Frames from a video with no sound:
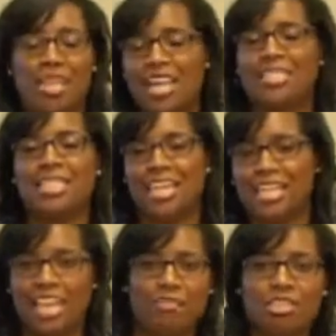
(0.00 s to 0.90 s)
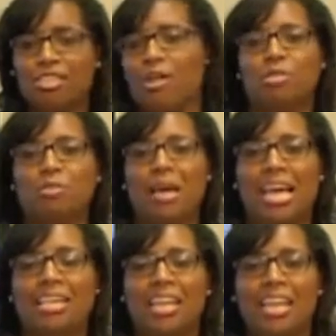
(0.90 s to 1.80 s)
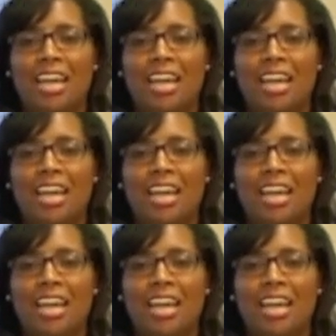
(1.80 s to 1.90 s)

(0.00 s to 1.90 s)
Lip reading: Let us in, give us those men.